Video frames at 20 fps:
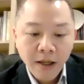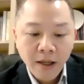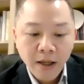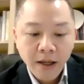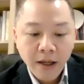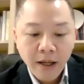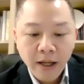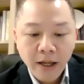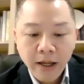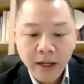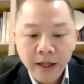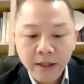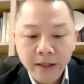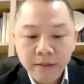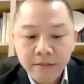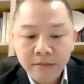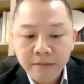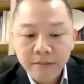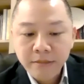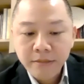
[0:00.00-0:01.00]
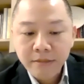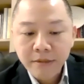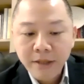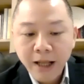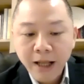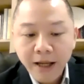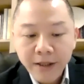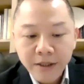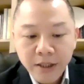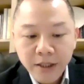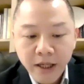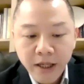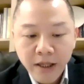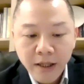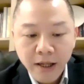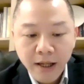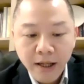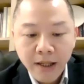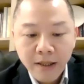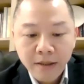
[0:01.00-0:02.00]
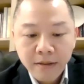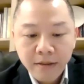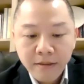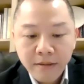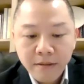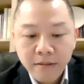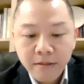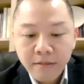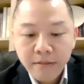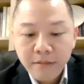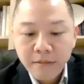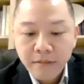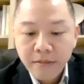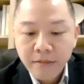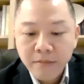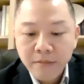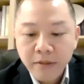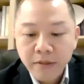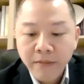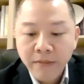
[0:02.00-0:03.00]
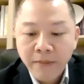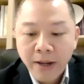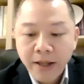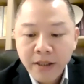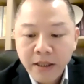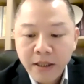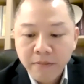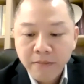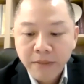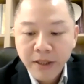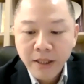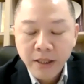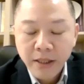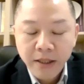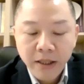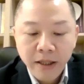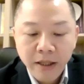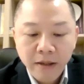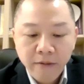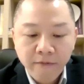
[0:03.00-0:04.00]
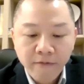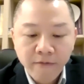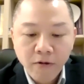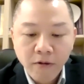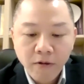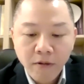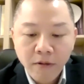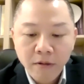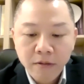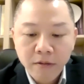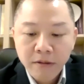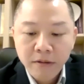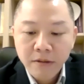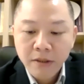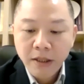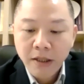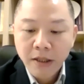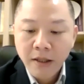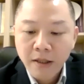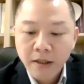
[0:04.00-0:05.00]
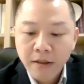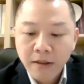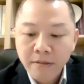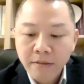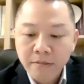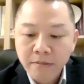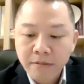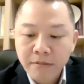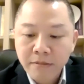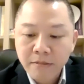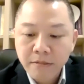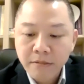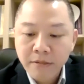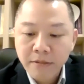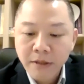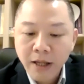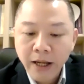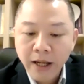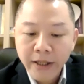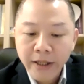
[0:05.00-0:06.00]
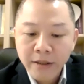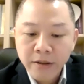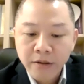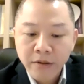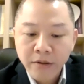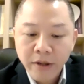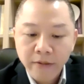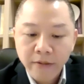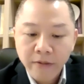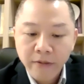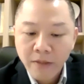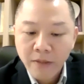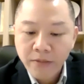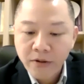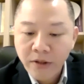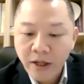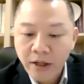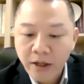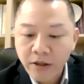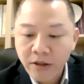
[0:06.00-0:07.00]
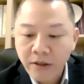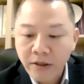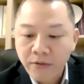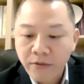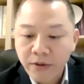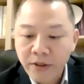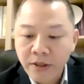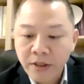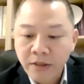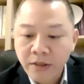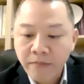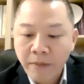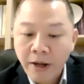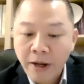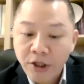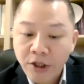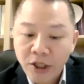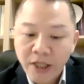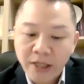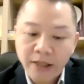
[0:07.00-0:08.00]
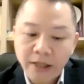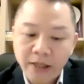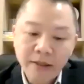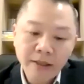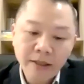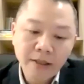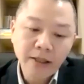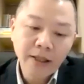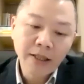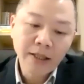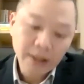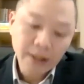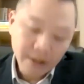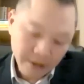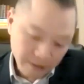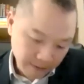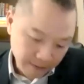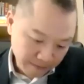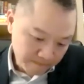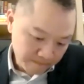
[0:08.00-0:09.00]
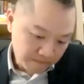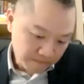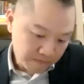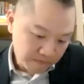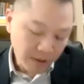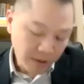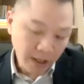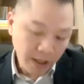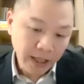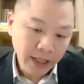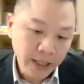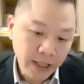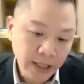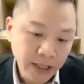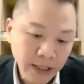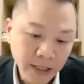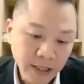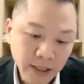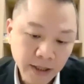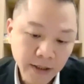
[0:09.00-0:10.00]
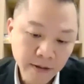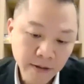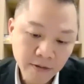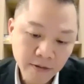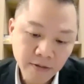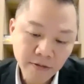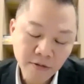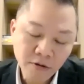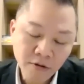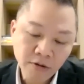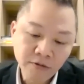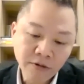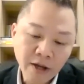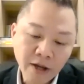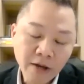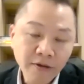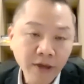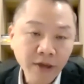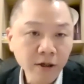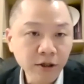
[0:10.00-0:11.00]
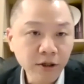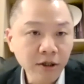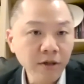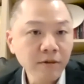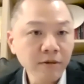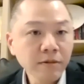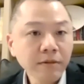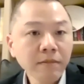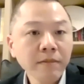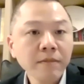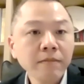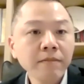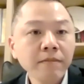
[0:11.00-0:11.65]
And lastly, on the possibility for Lai to have communication with Beijing, I do not think so.